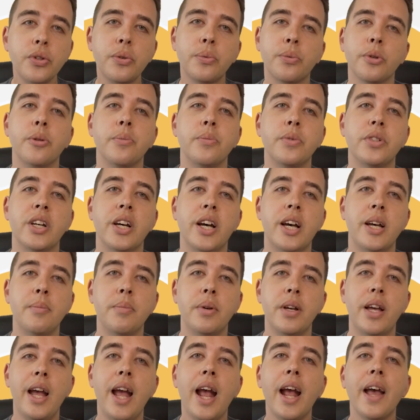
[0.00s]
your room type,
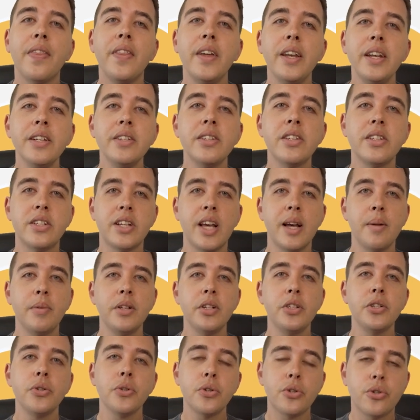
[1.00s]
then
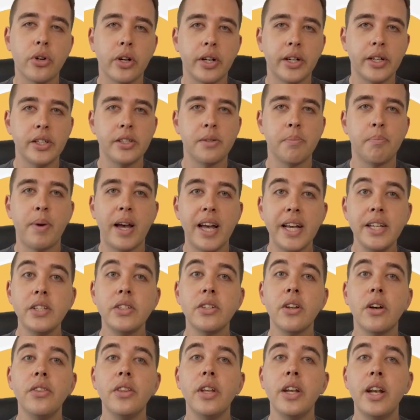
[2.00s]
establish your triggers based
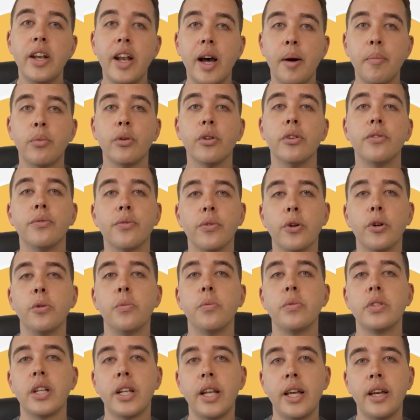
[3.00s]
on the number of
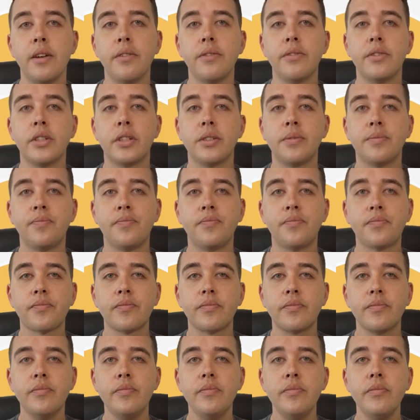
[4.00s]
rooms left.
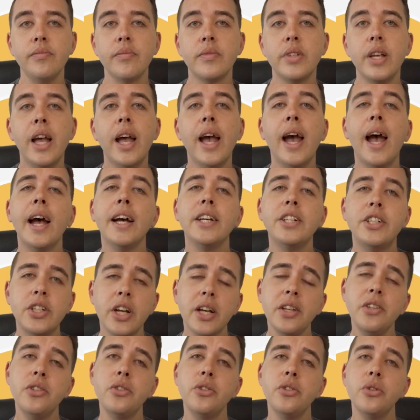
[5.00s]

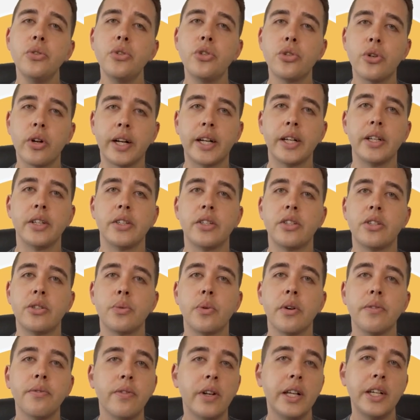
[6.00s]
Adjust your triggers to
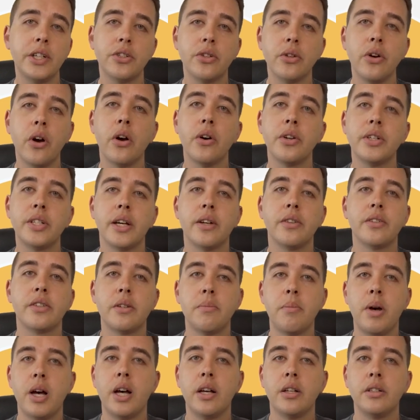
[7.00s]
reflect your hotel's
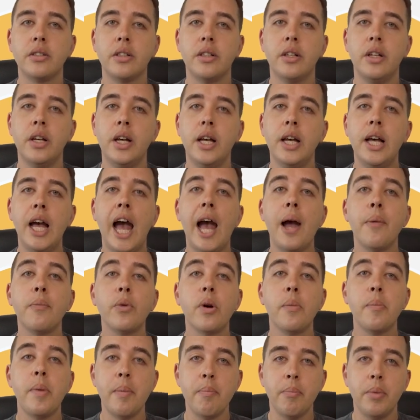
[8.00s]
demand. And
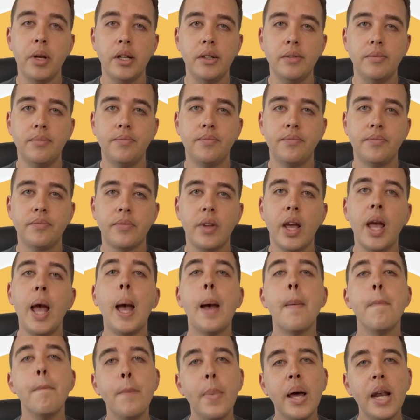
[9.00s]
remember,
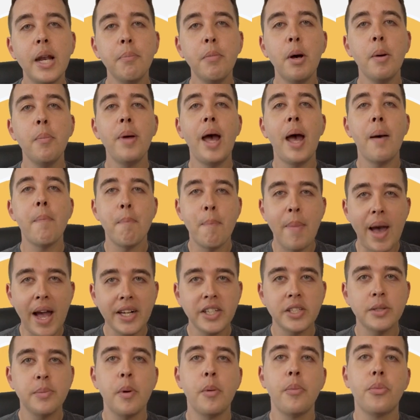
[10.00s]
minimum and
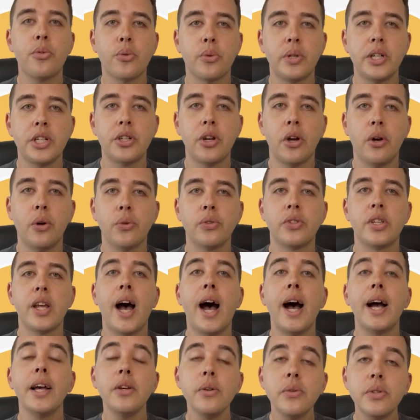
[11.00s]
maximum thresholds
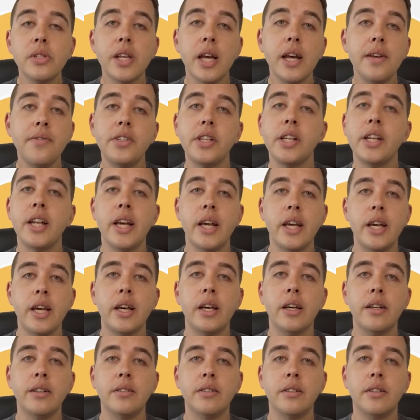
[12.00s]
are your safety net
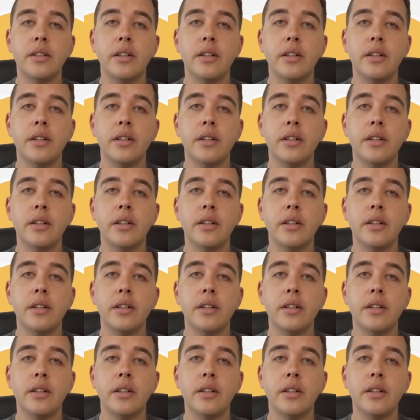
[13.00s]
here,